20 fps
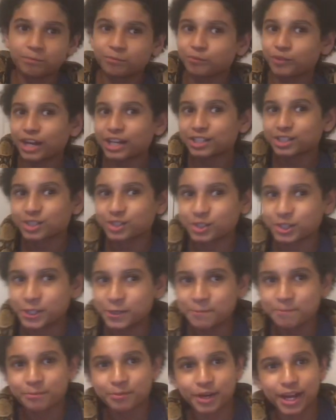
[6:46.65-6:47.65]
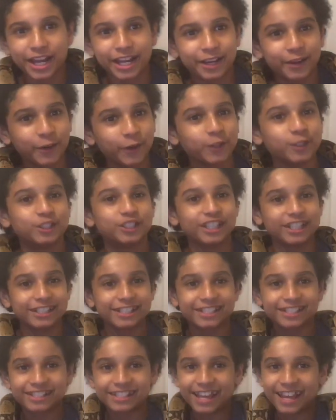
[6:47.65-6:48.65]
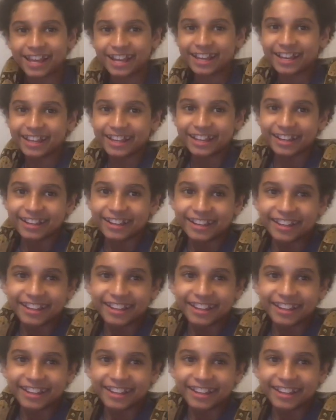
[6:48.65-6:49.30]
restroom break, we'll just say,